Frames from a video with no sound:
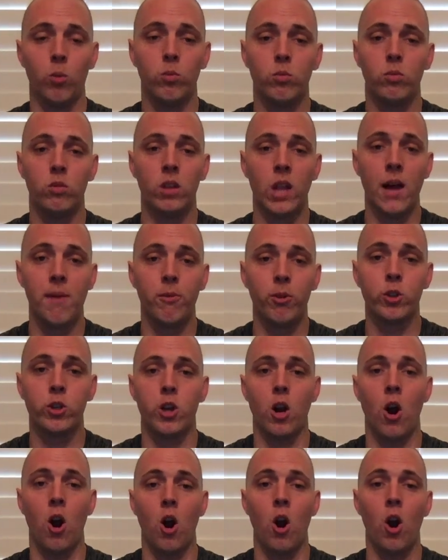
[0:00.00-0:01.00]
levels
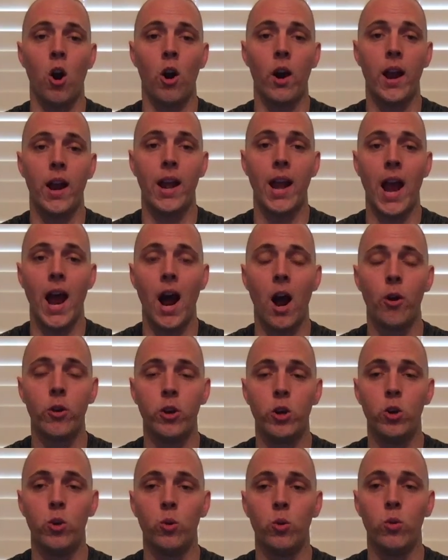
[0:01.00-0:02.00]
are and how
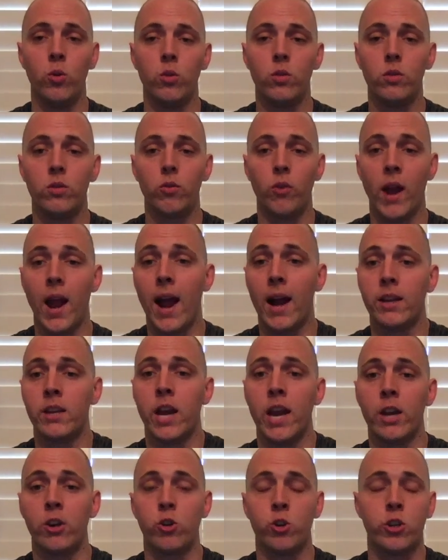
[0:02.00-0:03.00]
you react to
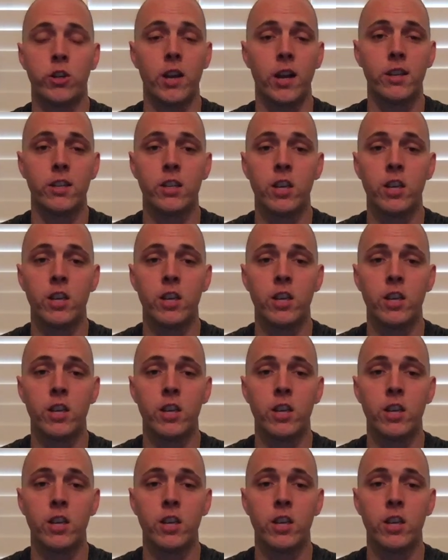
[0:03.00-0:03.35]
exercise.